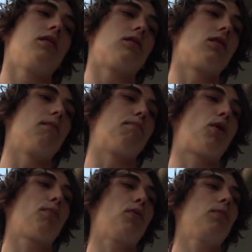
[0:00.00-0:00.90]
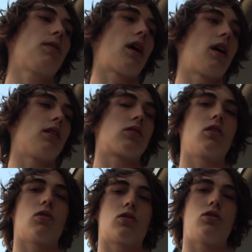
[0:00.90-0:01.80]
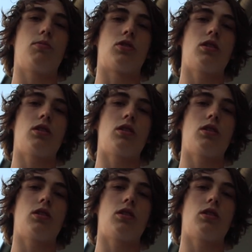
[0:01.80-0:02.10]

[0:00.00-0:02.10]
some purple, and it's going to look super